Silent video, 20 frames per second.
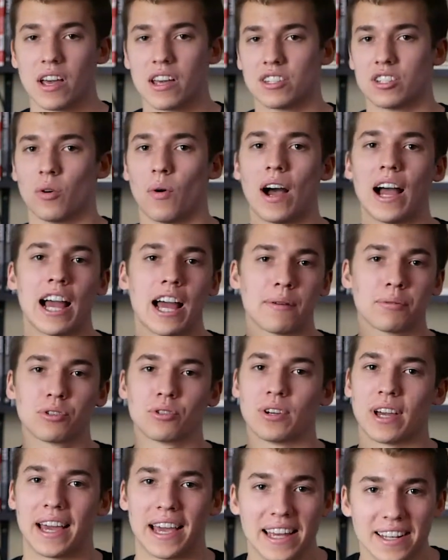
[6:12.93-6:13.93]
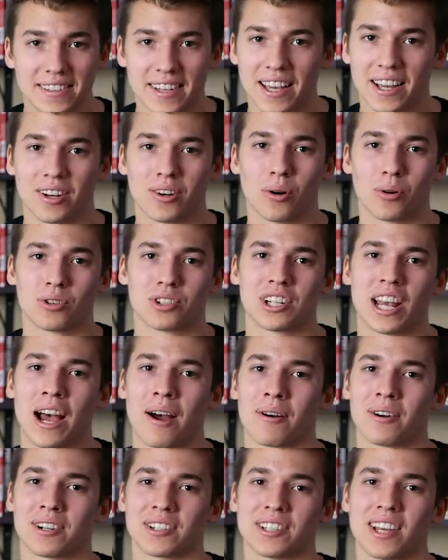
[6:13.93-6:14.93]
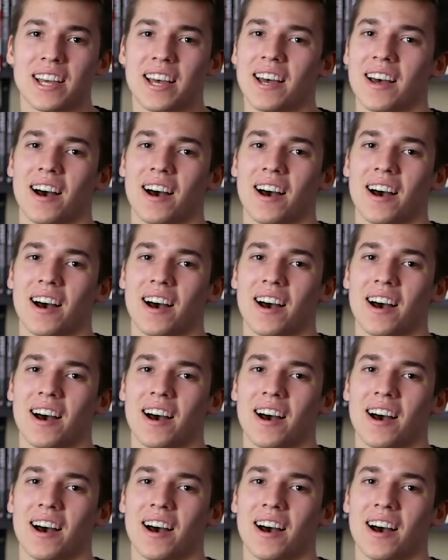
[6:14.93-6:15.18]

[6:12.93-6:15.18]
So I absolutely hate taking cold showers.